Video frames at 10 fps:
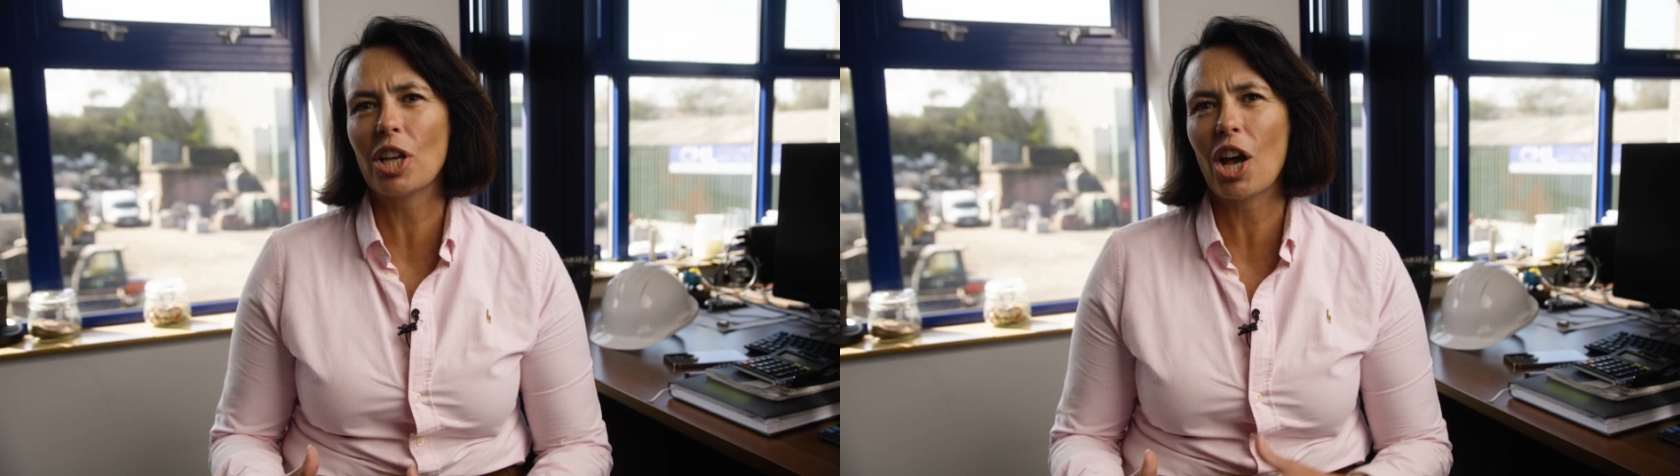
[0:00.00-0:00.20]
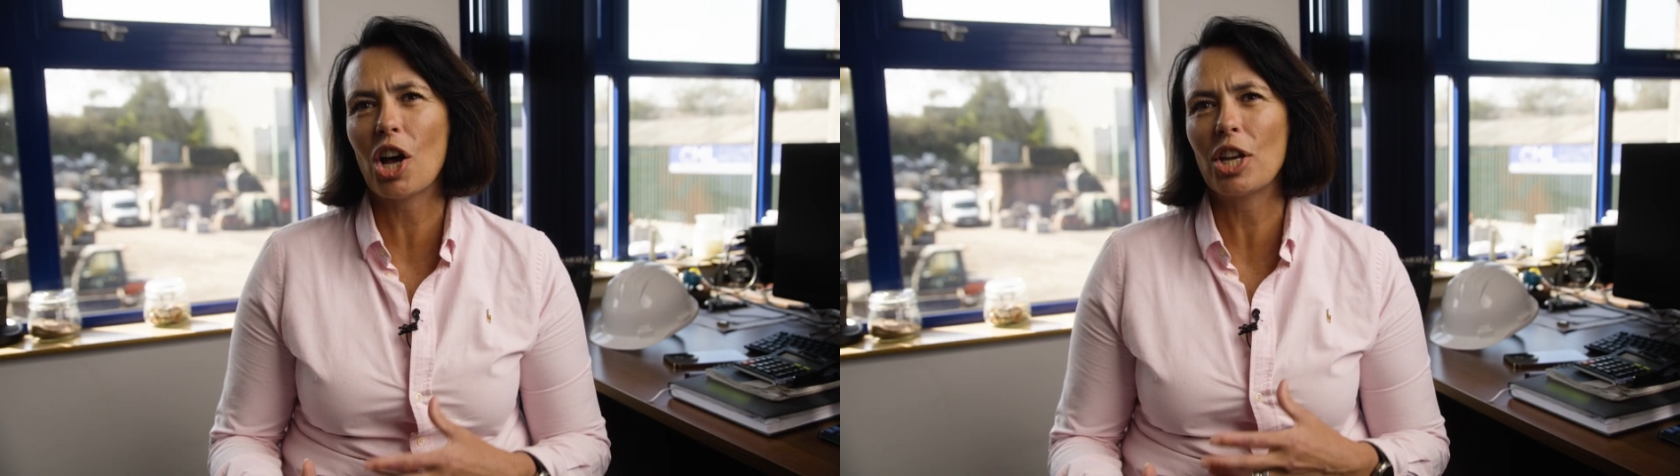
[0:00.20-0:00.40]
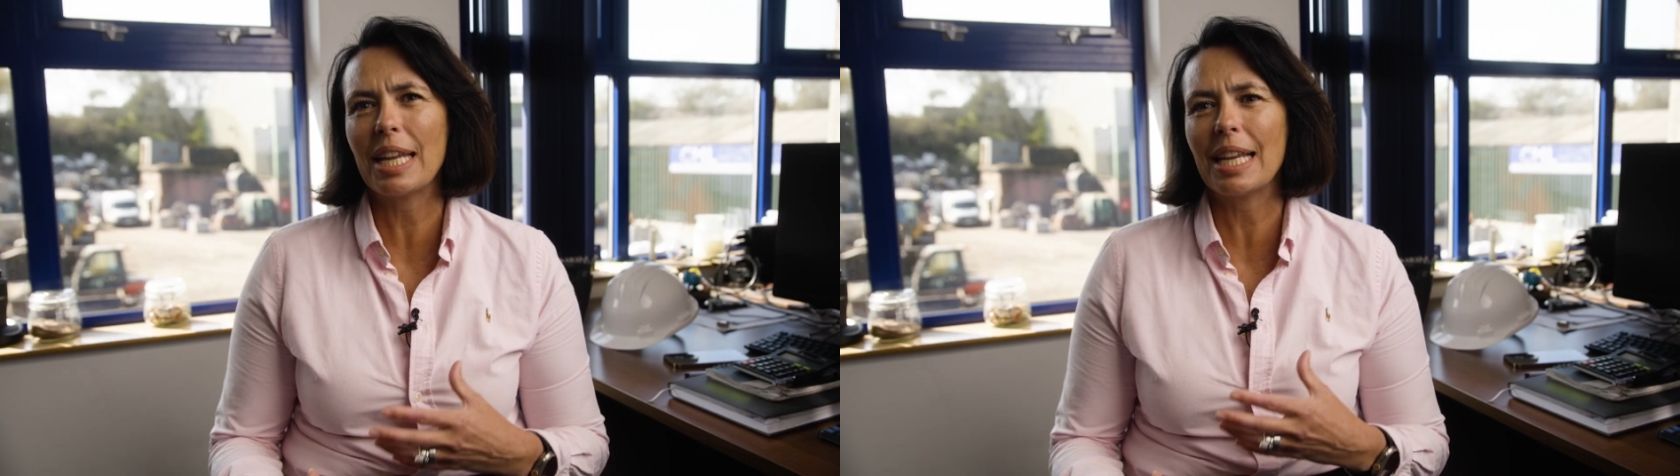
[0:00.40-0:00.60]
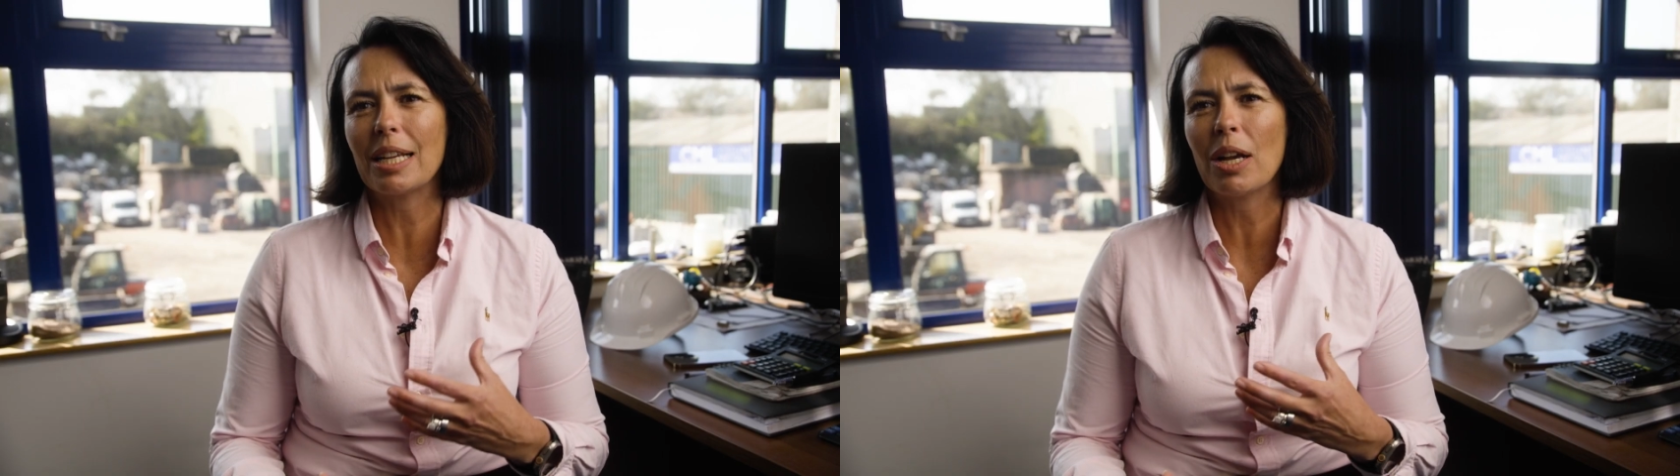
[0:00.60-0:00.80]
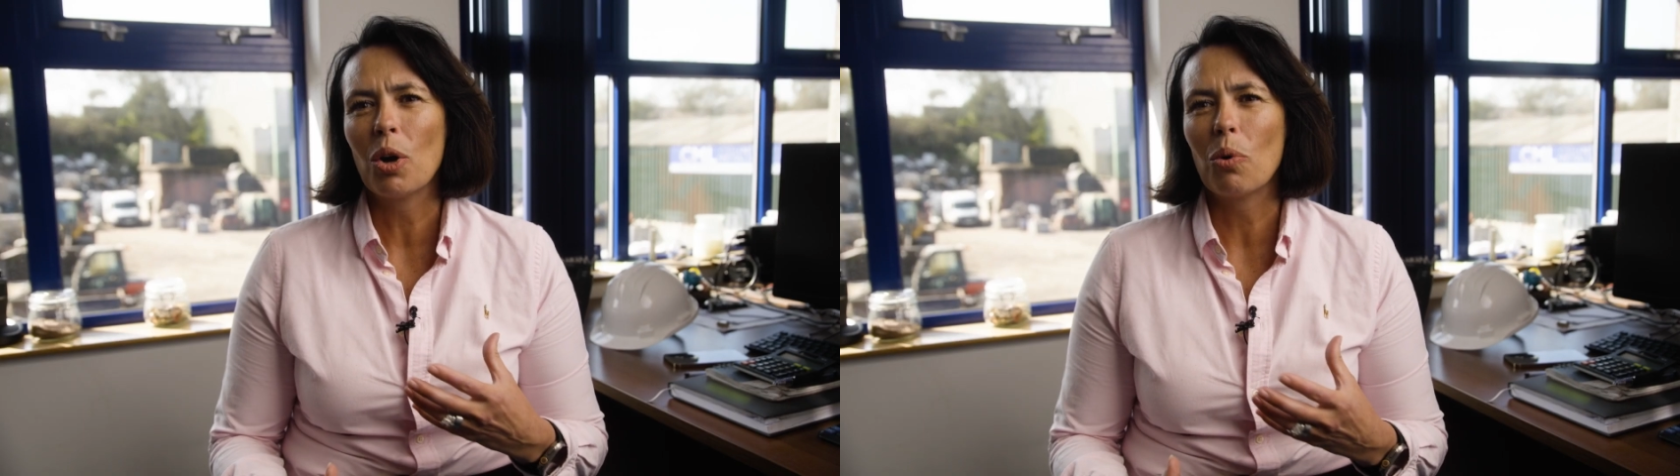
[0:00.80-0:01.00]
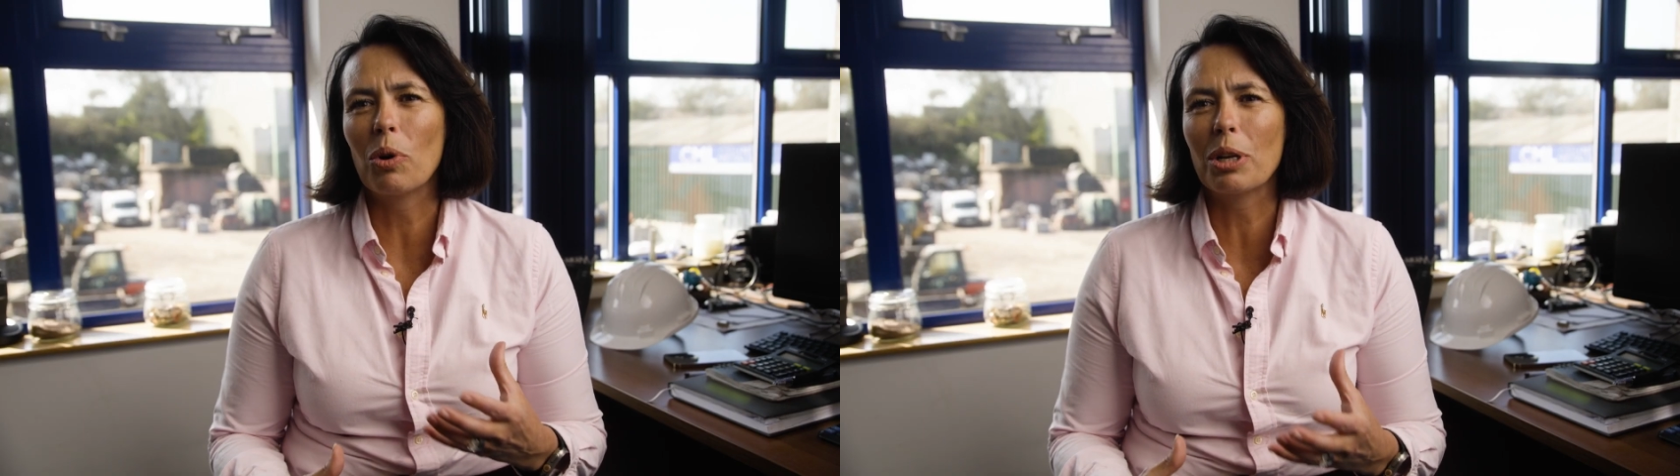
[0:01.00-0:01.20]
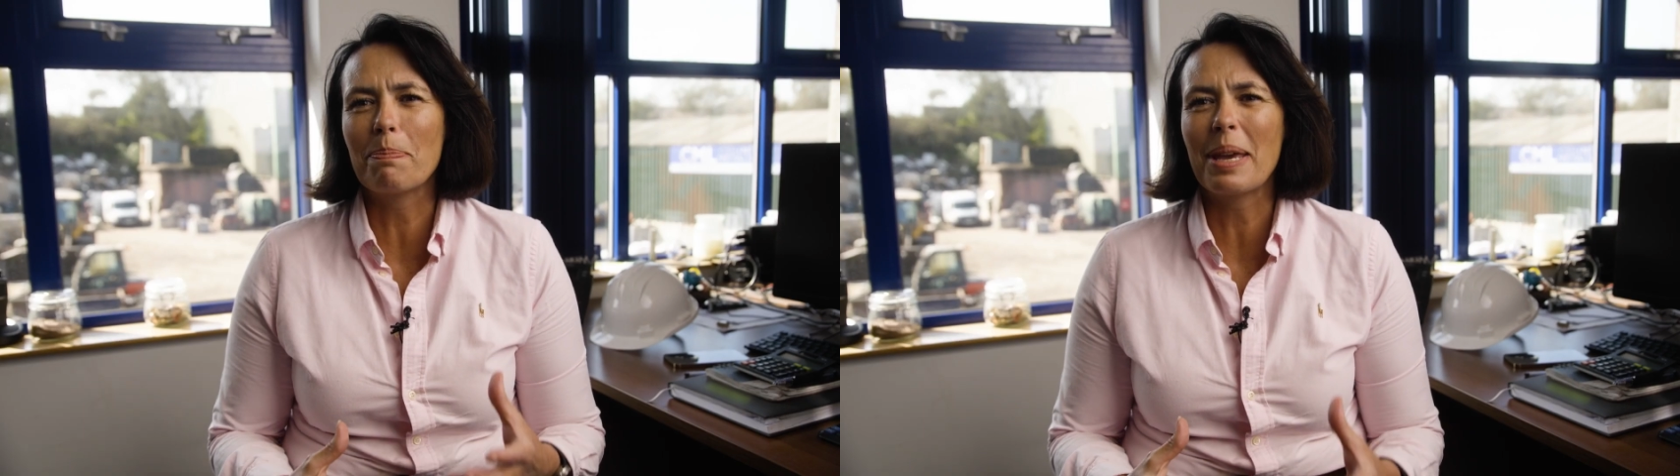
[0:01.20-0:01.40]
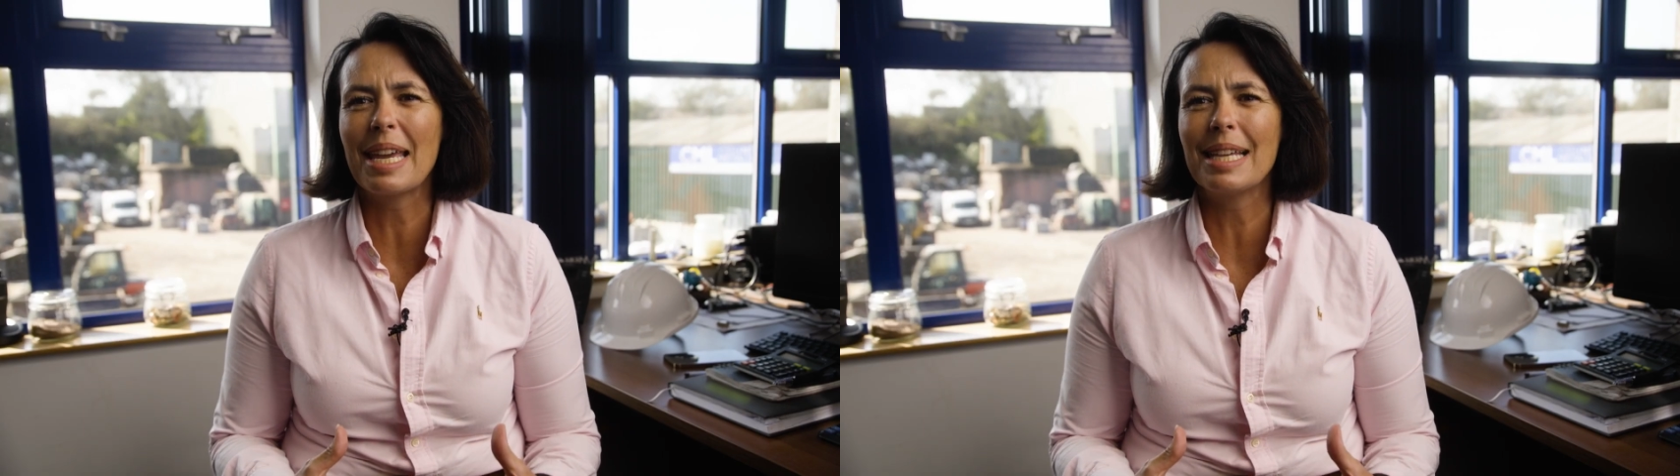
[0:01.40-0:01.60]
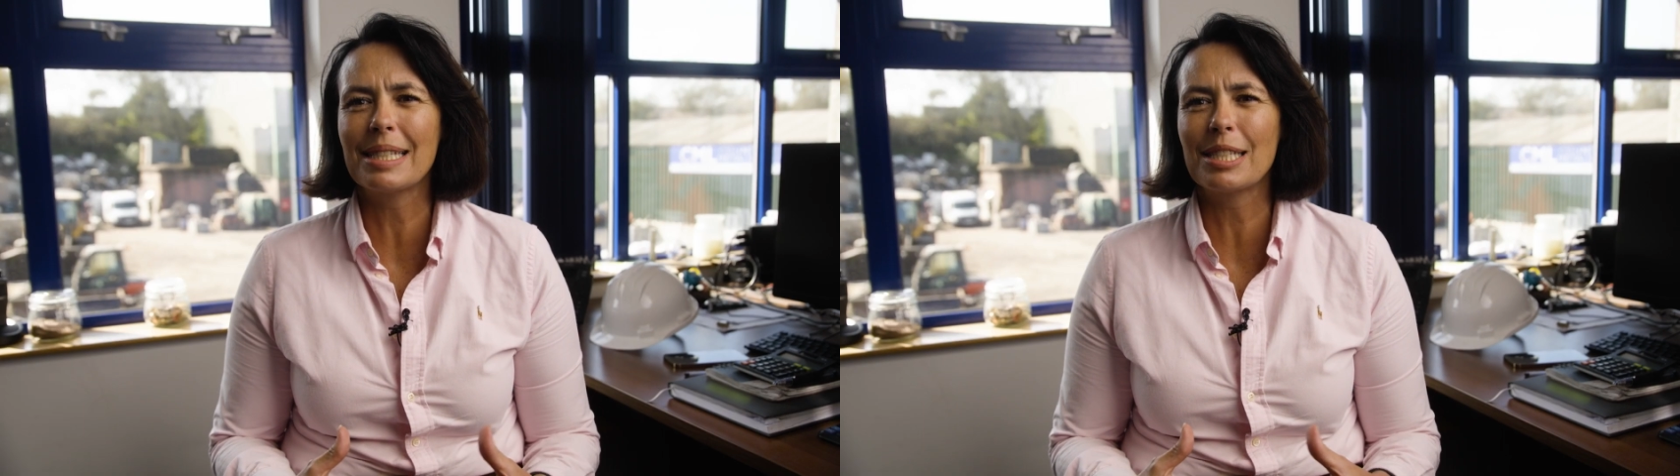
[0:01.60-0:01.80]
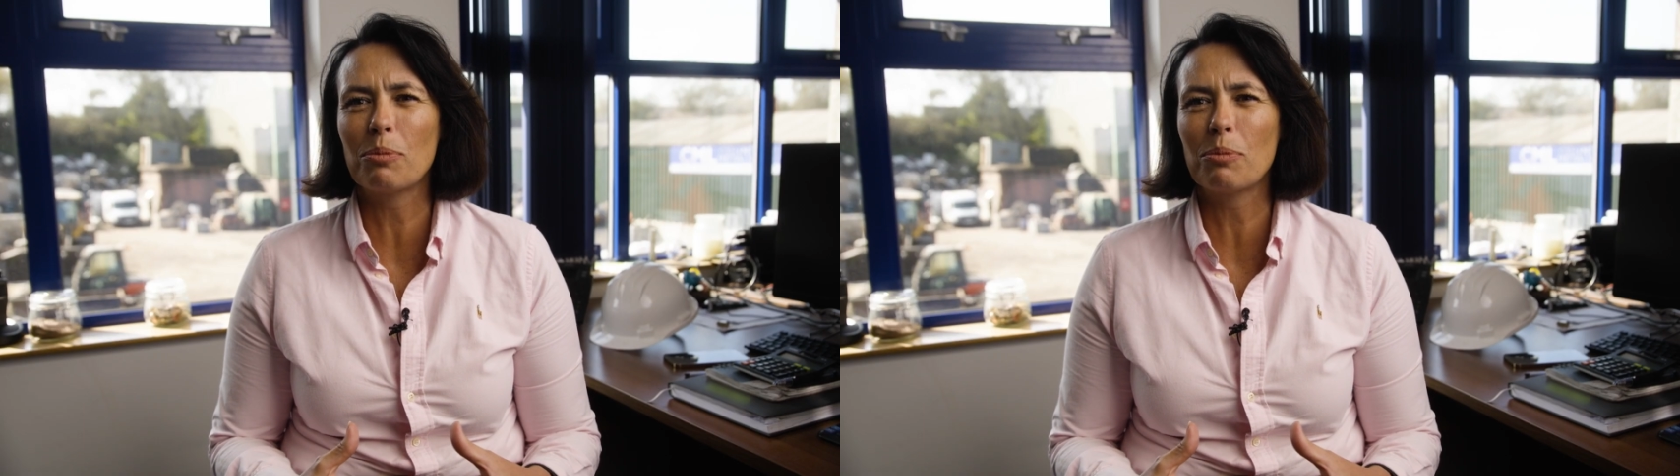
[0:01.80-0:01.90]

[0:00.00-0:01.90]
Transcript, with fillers: turning what appears